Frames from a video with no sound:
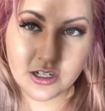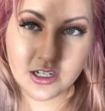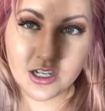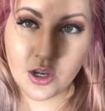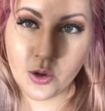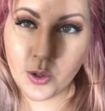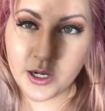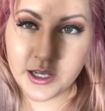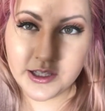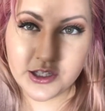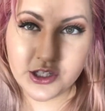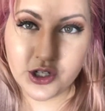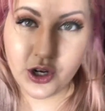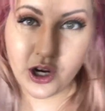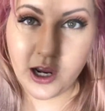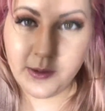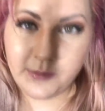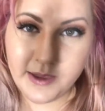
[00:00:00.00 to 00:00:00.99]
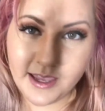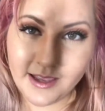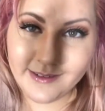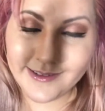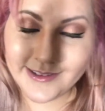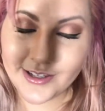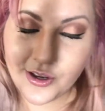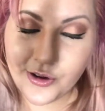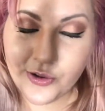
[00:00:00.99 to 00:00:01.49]
to go on Instagram
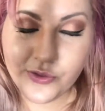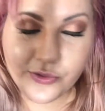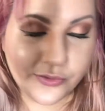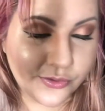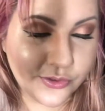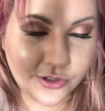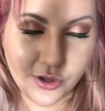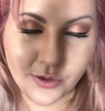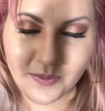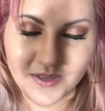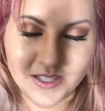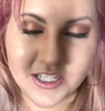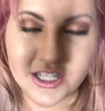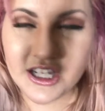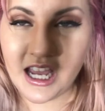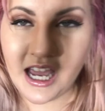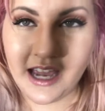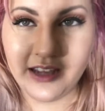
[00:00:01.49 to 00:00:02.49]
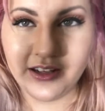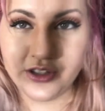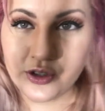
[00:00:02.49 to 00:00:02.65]
and don't be shy.